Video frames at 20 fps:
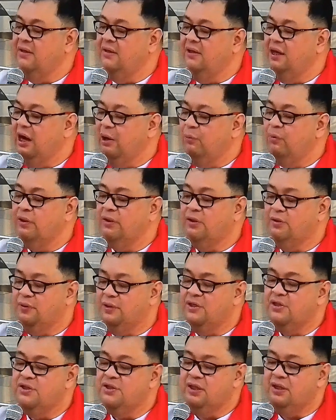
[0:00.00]
our
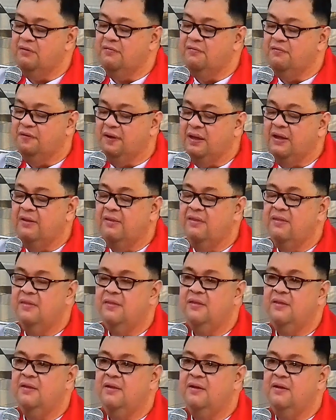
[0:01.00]
Christian faith
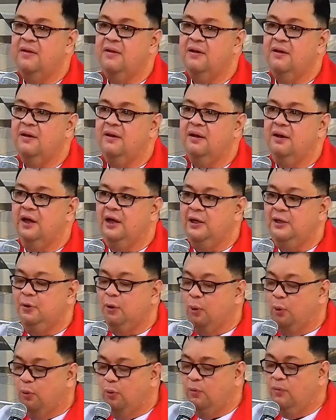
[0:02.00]
and
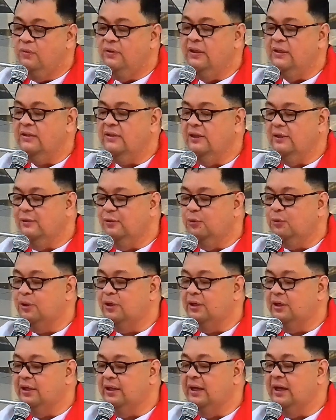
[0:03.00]
all that the Lord
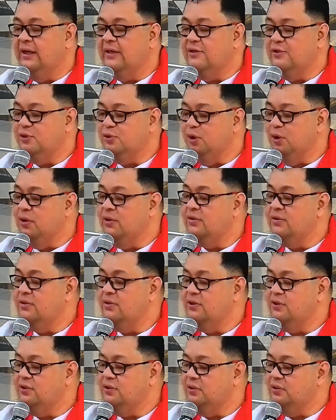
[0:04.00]
had taught
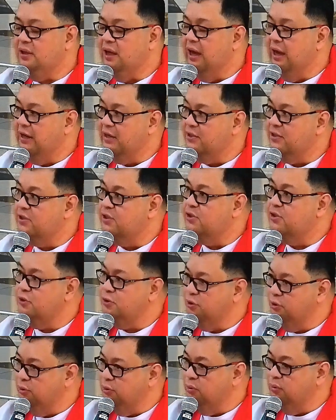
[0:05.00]
us to
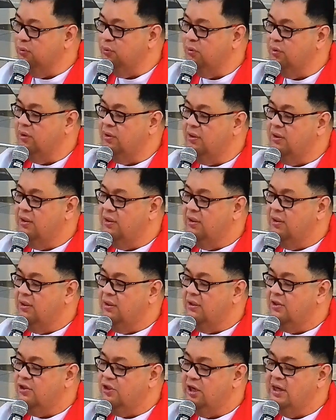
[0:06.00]
do,
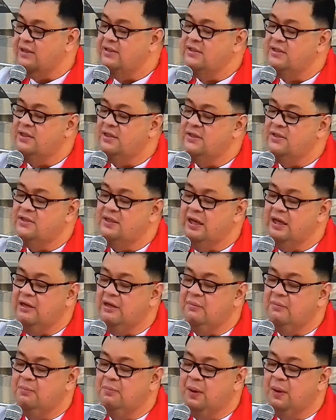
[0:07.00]
just as Saint
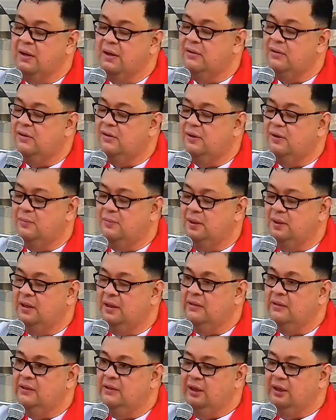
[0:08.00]
Bartholomew
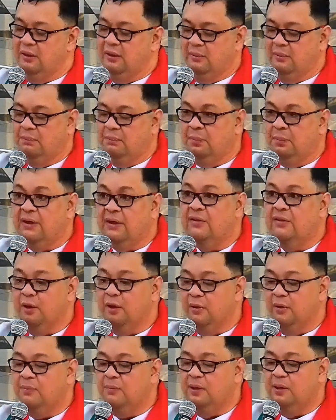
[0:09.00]

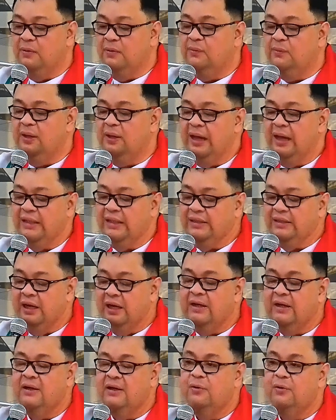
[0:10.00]
had
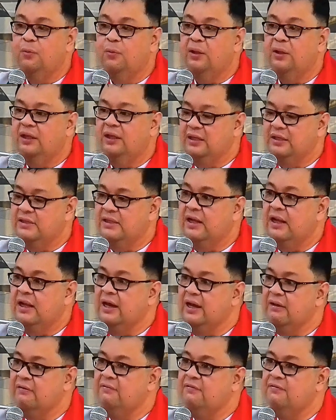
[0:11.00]
done with his
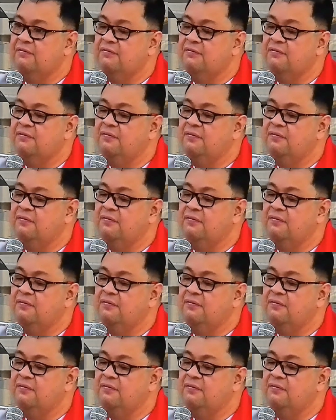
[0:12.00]
life.